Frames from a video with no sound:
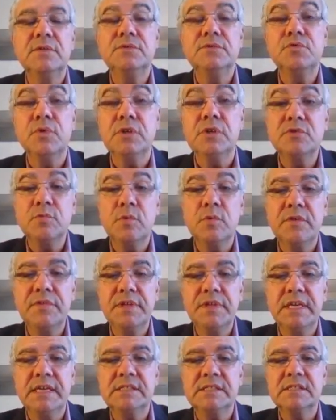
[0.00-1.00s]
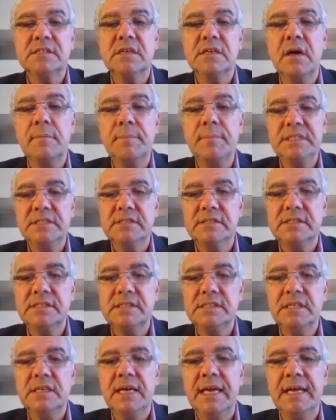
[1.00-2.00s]
trustworthiness,
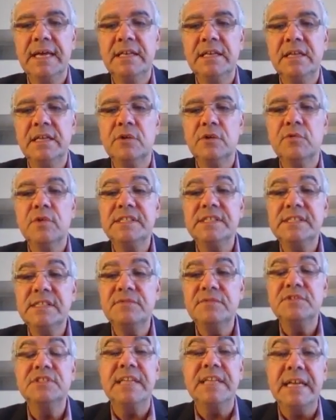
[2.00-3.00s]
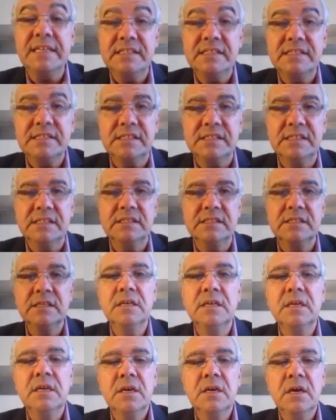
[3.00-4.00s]
competency, and the aggressive tendencies
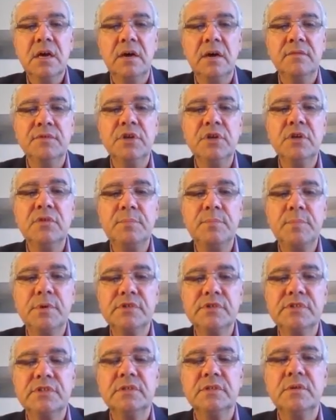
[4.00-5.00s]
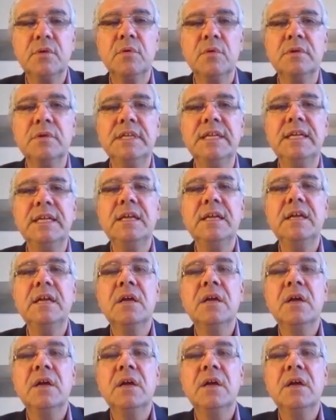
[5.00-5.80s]
of another person only